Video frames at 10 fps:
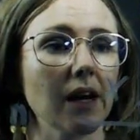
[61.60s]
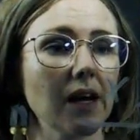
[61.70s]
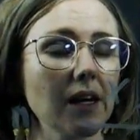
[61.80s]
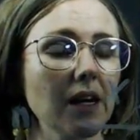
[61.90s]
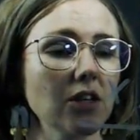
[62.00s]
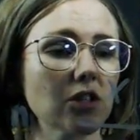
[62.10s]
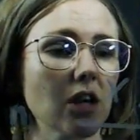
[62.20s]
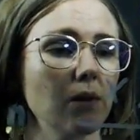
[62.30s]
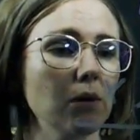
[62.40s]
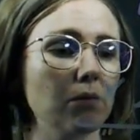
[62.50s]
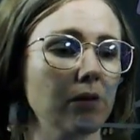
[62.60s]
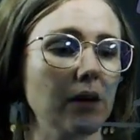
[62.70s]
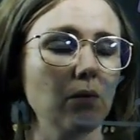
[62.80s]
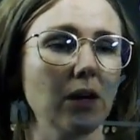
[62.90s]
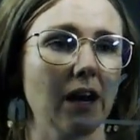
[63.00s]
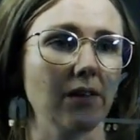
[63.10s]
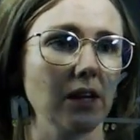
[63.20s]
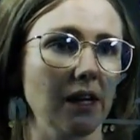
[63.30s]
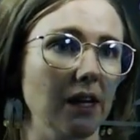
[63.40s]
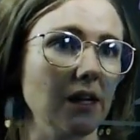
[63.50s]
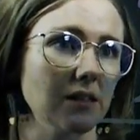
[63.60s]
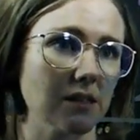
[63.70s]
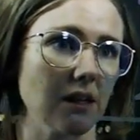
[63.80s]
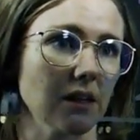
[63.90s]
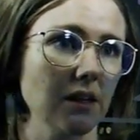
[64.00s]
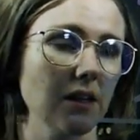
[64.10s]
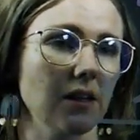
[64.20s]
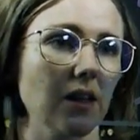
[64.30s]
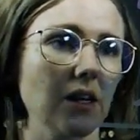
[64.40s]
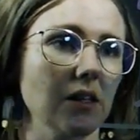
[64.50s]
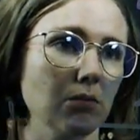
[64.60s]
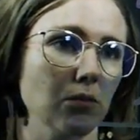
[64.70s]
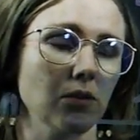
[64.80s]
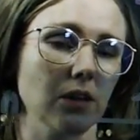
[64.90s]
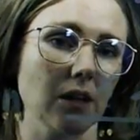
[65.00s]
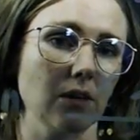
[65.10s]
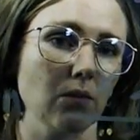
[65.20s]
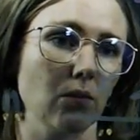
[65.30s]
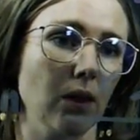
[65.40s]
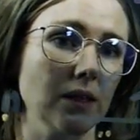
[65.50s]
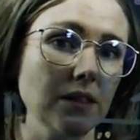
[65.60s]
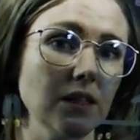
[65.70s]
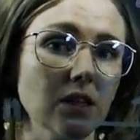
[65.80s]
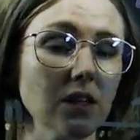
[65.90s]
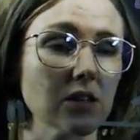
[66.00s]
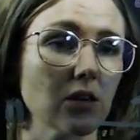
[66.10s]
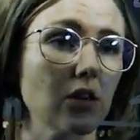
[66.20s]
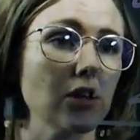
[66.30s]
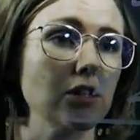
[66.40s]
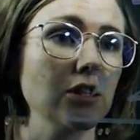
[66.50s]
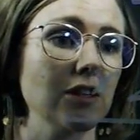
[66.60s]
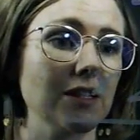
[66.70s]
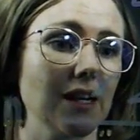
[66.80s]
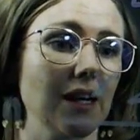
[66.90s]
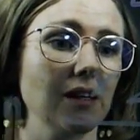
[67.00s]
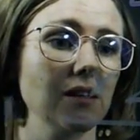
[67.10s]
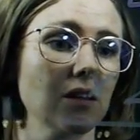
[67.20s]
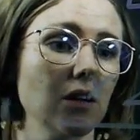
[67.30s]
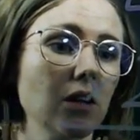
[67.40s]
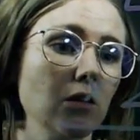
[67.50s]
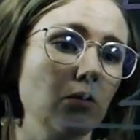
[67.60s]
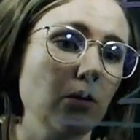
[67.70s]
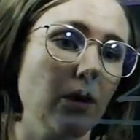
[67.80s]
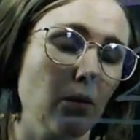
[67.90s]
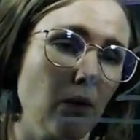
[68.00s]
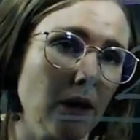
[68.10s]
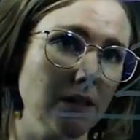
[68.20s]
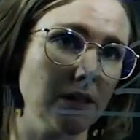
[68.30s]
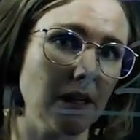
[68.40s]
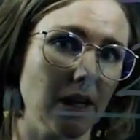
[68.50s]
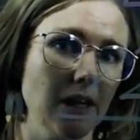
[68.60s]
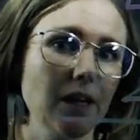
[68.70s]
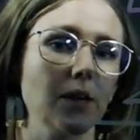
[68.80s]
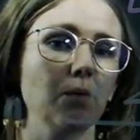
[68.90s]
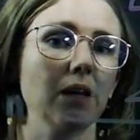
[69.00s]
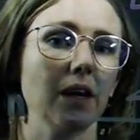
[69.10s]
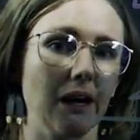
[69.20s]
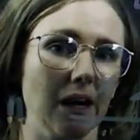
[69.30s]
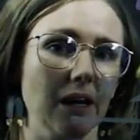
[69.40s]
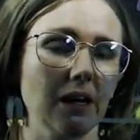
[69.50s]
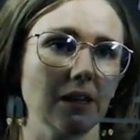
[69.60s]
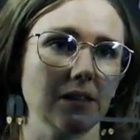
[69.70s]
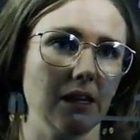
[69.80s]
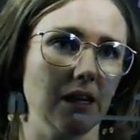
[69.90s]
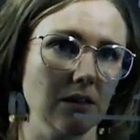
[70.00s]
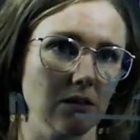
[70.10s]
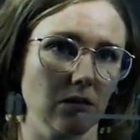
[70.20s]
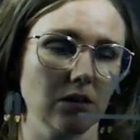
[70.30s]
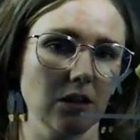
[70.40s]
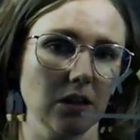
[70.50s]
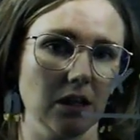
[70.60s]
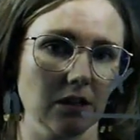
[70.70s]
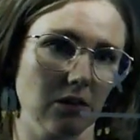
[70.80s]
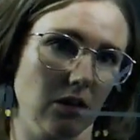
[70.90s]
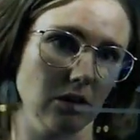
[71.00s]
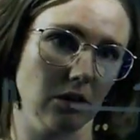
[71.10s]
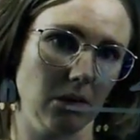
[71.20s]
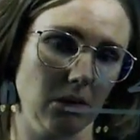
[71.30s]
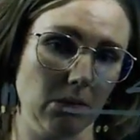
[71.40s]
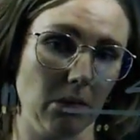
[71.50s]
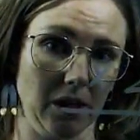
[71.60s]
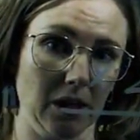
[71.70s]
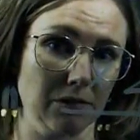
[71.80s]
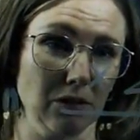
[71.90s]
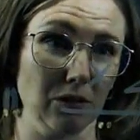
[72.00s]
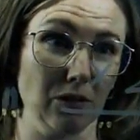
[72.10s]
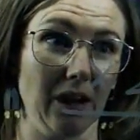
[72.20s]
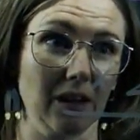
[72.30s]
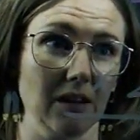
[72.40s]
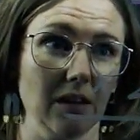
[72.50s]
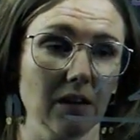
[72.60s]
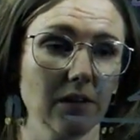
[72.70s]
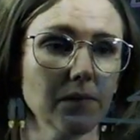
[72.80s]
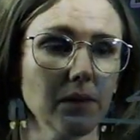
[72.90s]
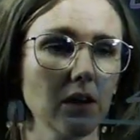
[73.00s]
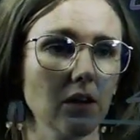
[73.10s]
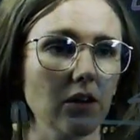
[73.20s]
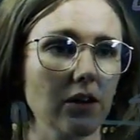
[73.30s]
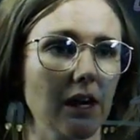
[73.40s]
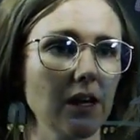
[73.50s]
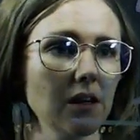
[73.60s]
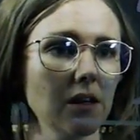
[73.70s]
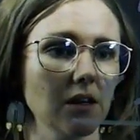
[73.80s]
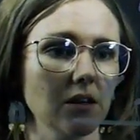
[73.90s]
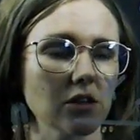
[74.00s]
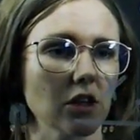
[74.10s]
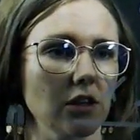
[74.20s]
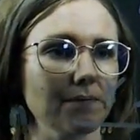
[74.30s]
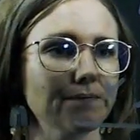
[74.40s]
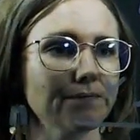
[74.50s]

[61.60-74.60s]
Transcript: that each time we have an answer that is more than one digit, so it goes into the tens, we put our ones down and we add our tens onto the next column, and we might have to do that here. Okay, so